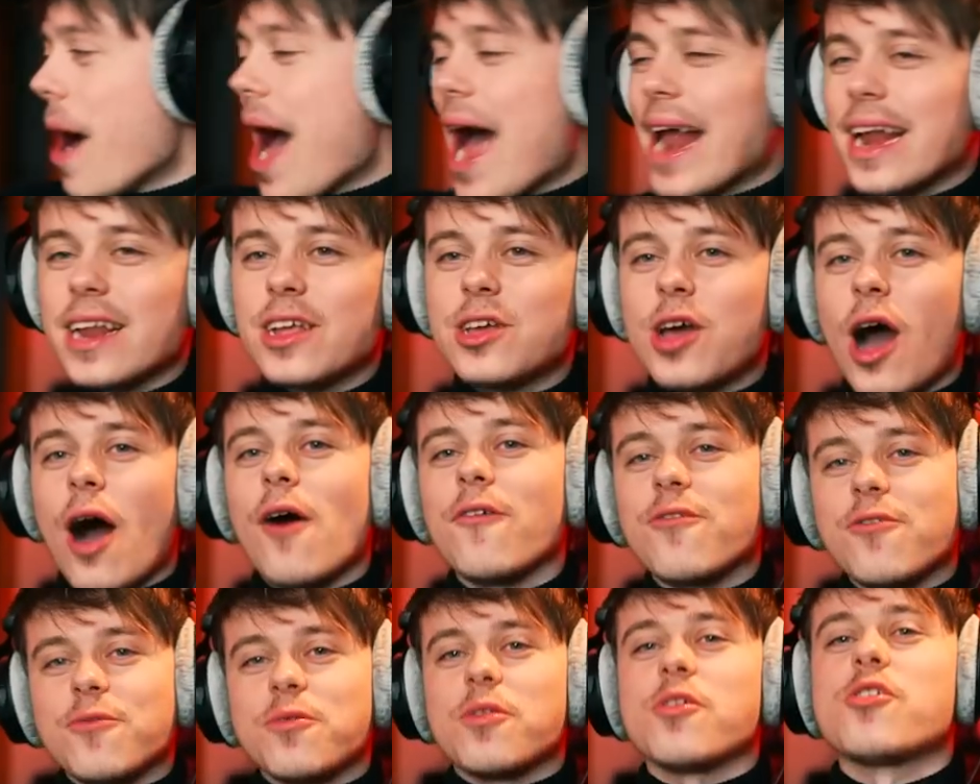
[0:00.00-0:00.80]
a man
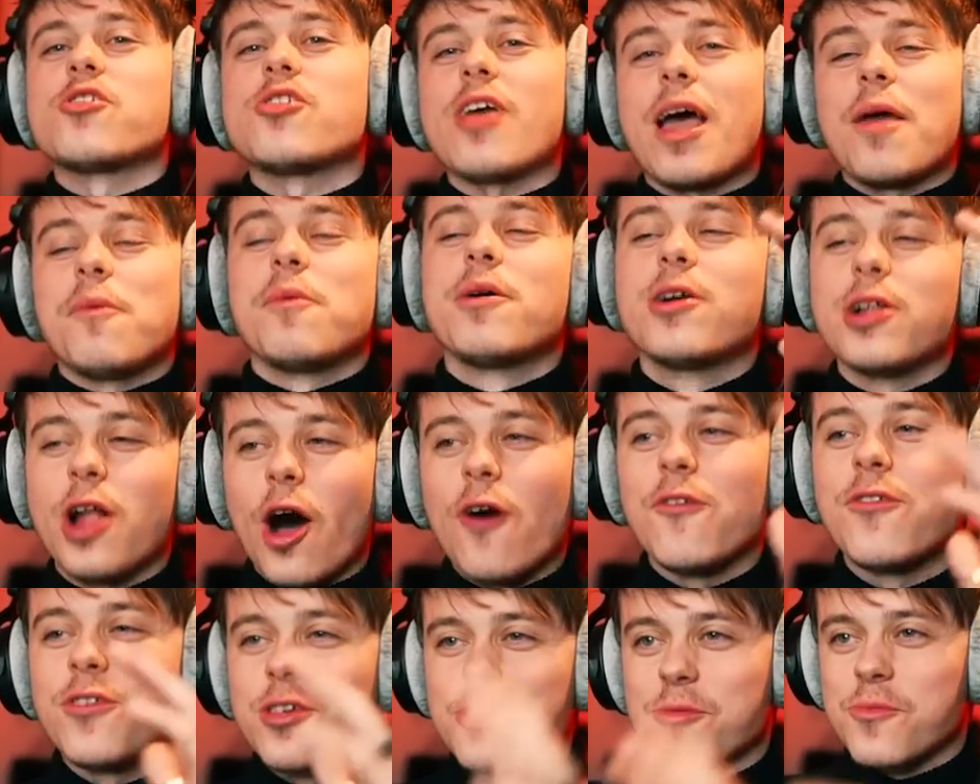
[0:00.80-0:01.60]
cut from the same
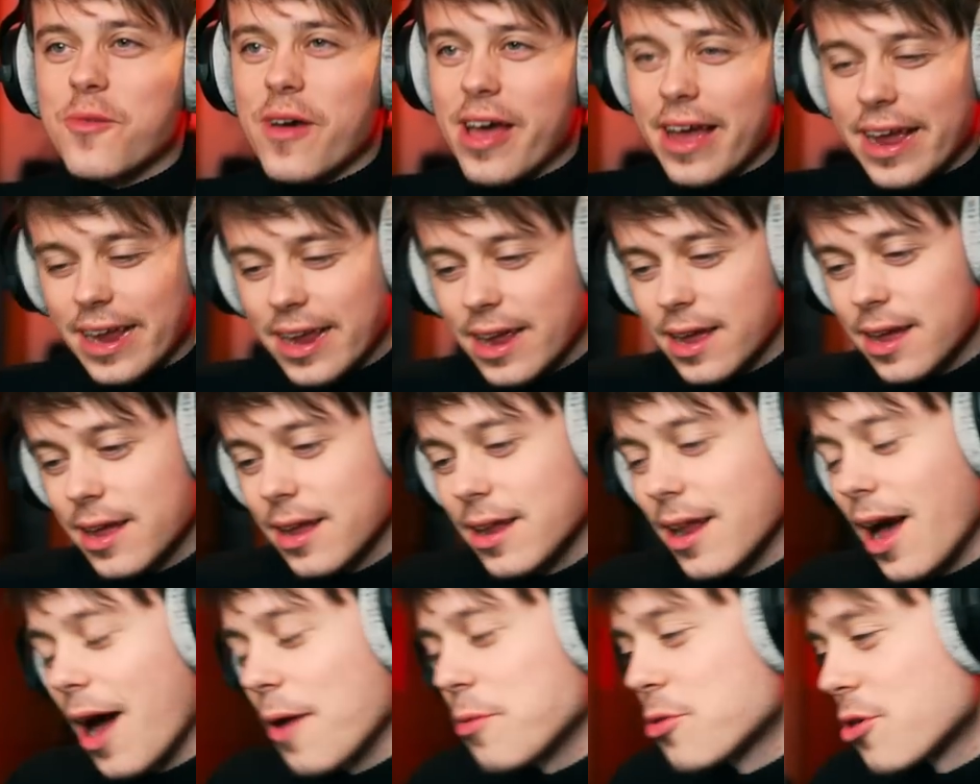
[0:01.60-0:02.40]
cloth as me!
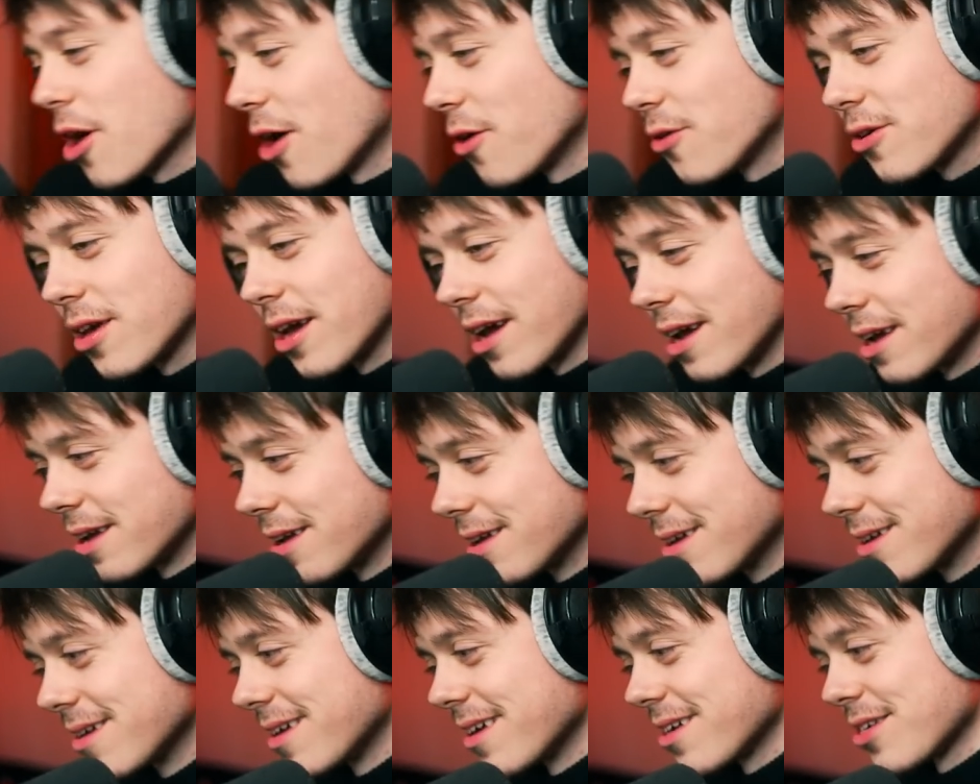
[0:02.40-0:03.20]
I'm
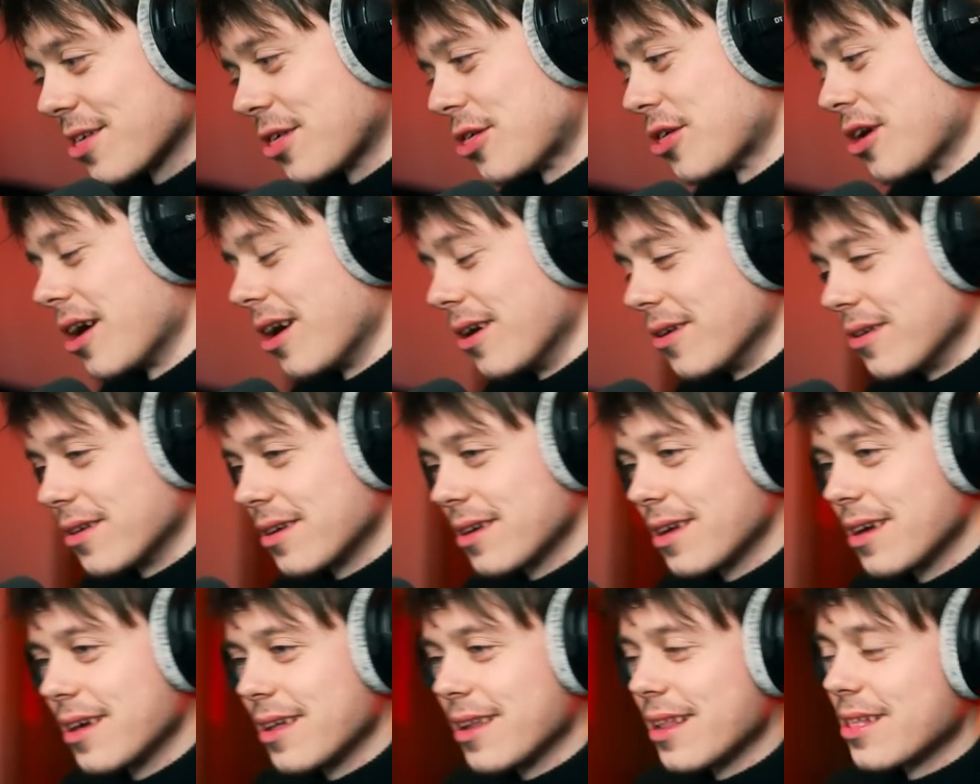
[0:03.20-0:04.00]
joking. That's a
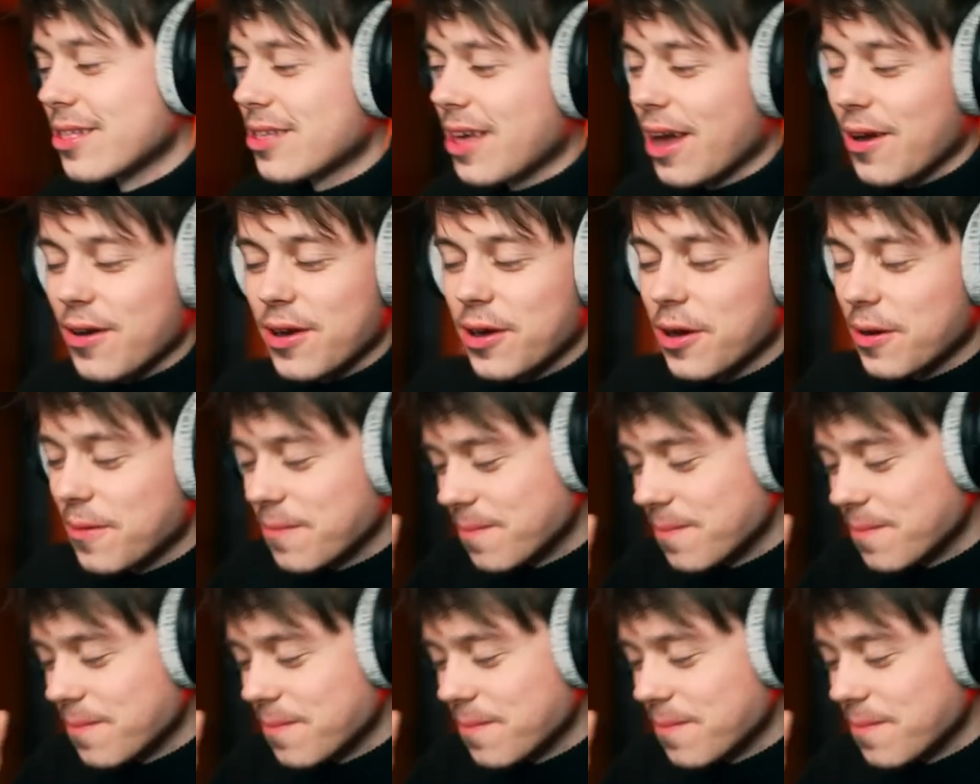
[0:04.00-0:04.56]
joke. Let's carry